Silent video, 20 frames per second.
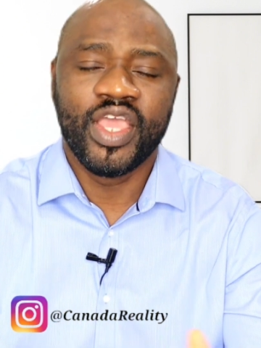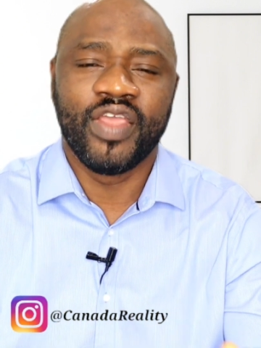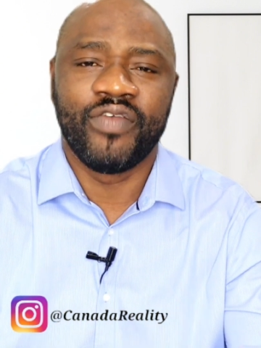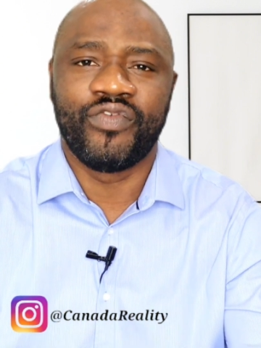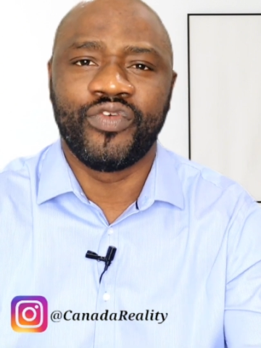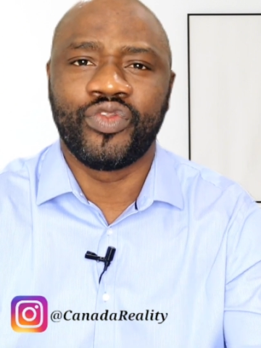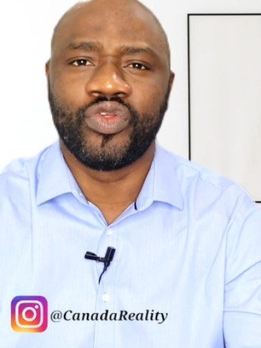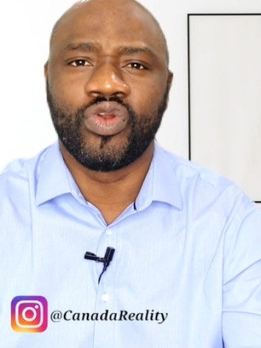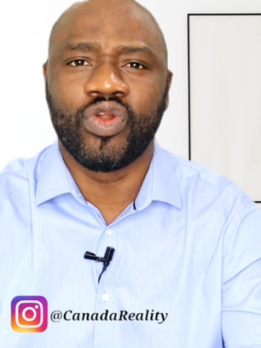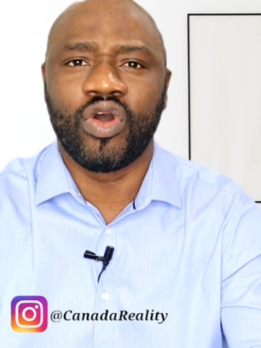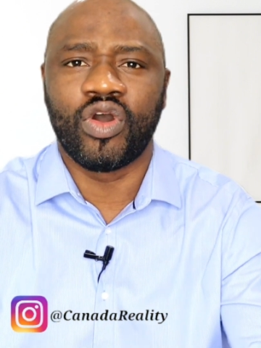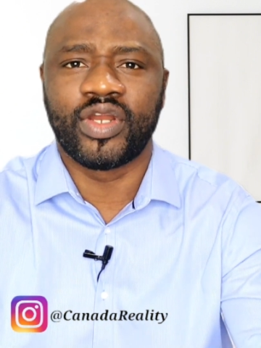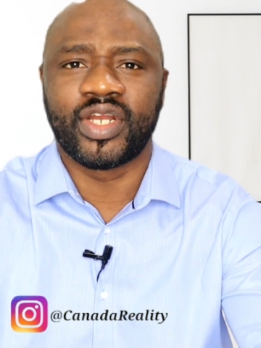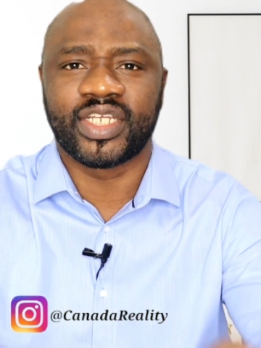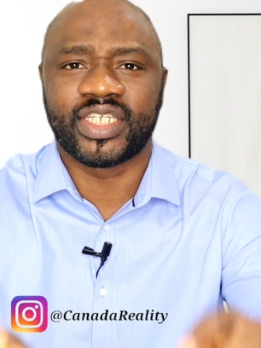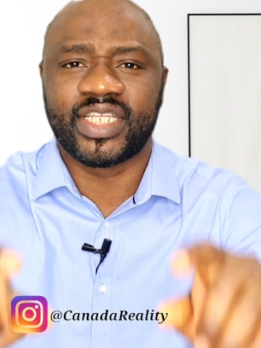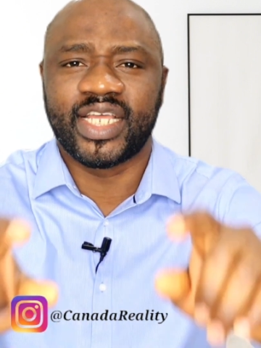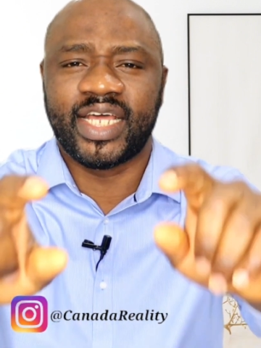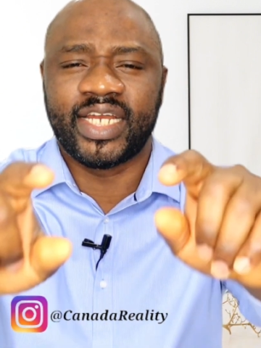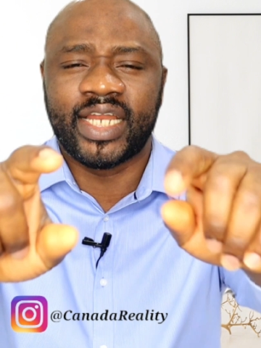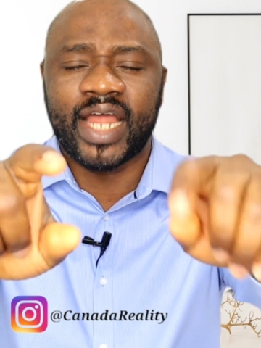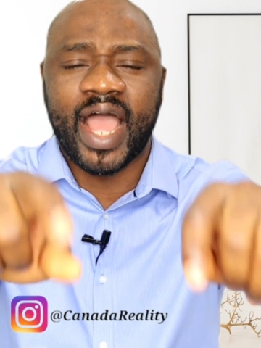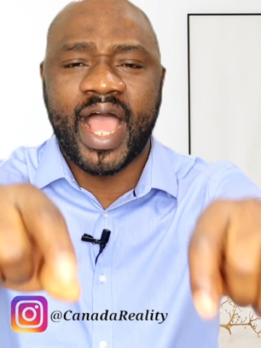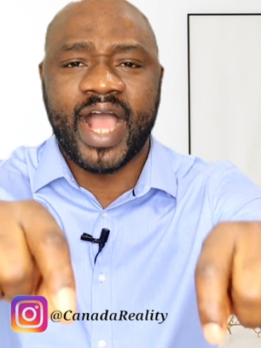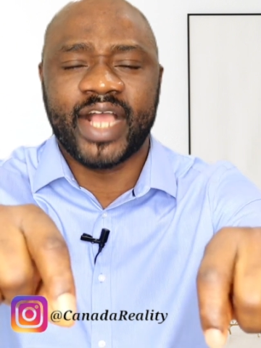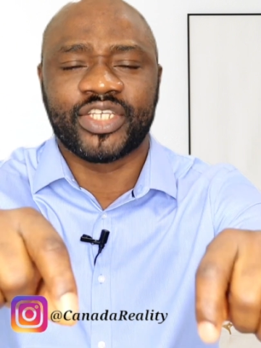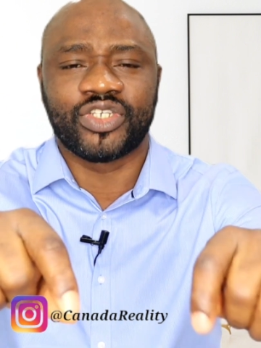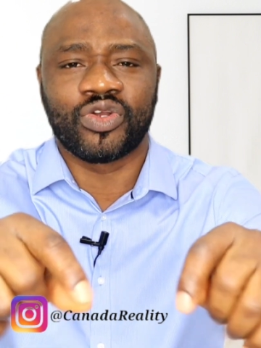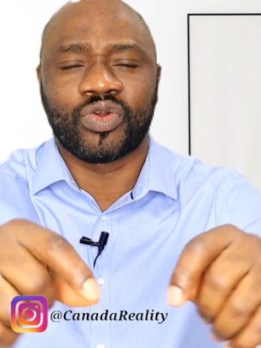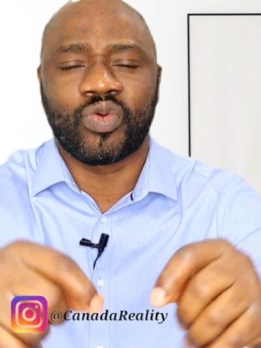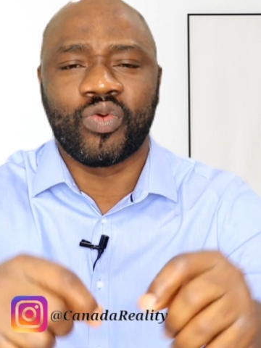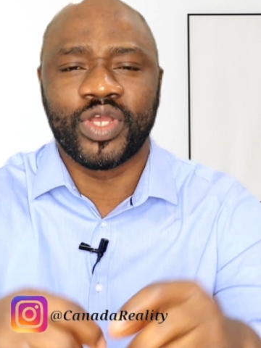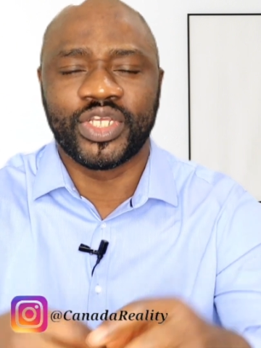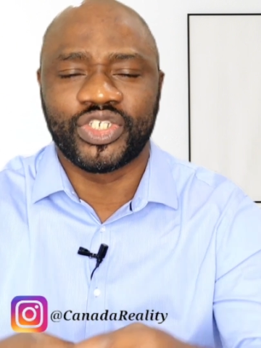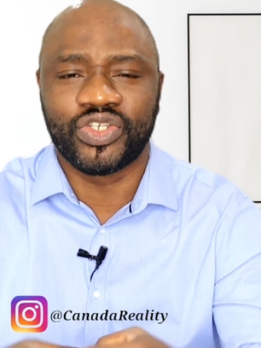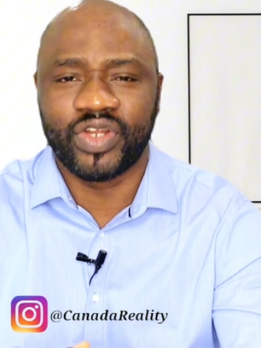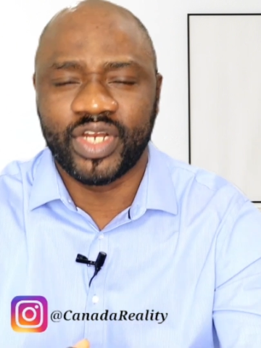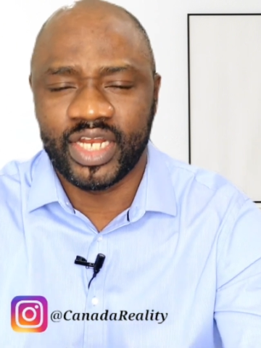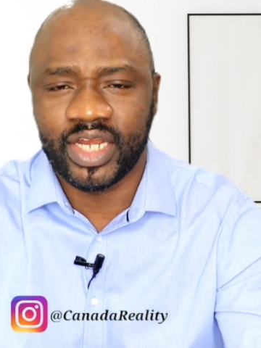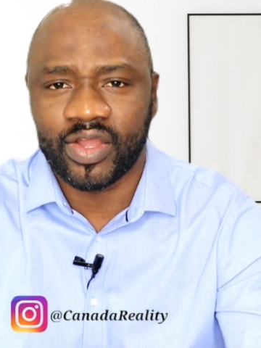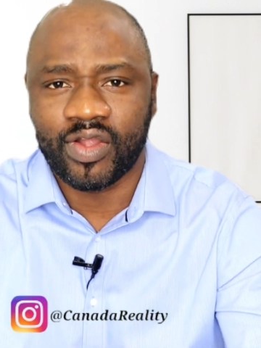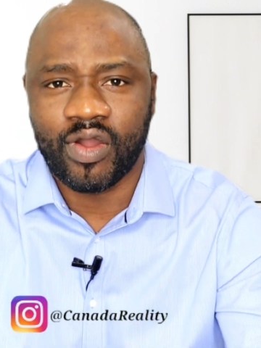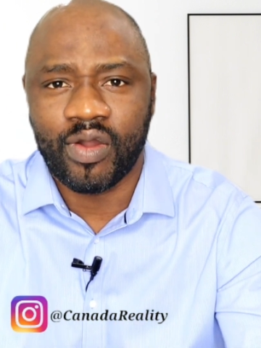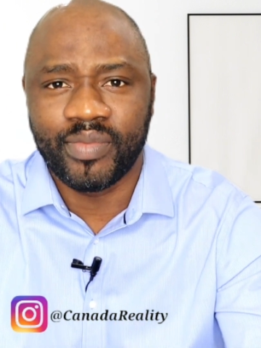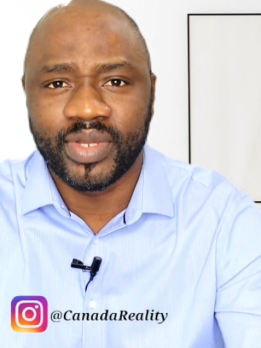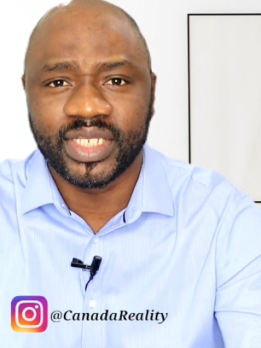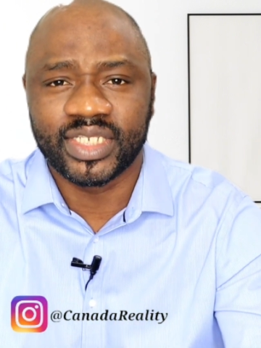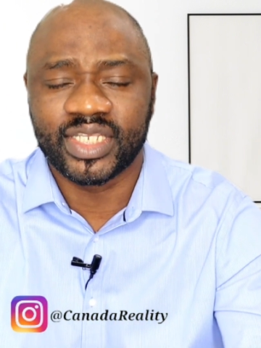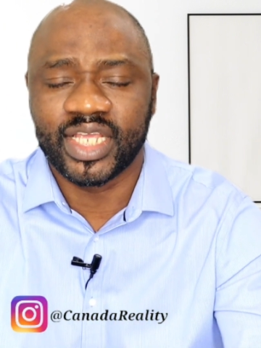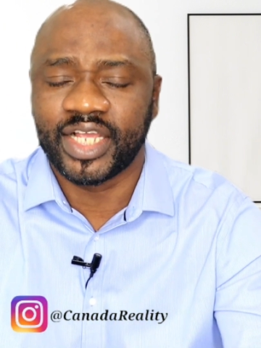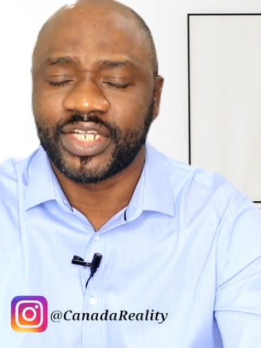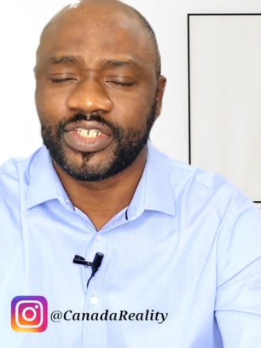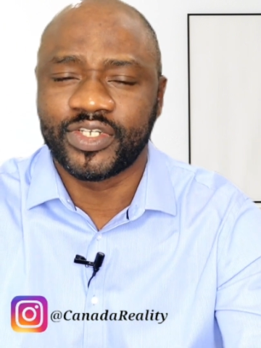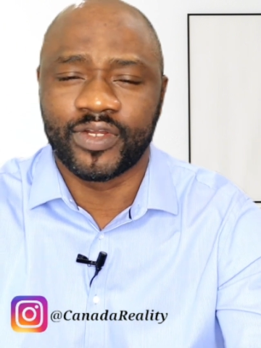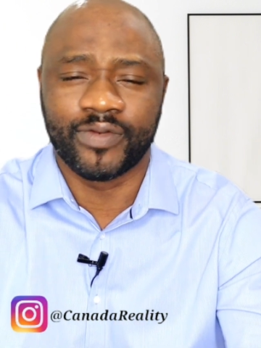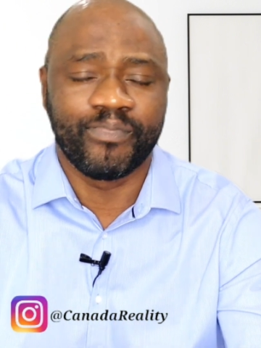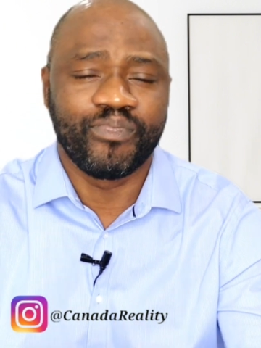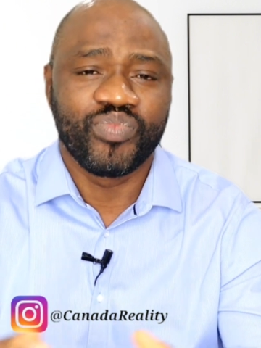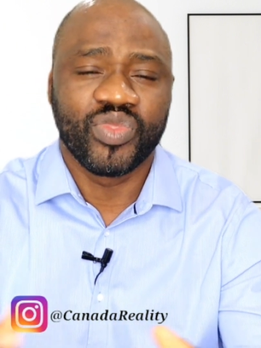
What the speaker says: If you do not understand, ask your question in the comment section.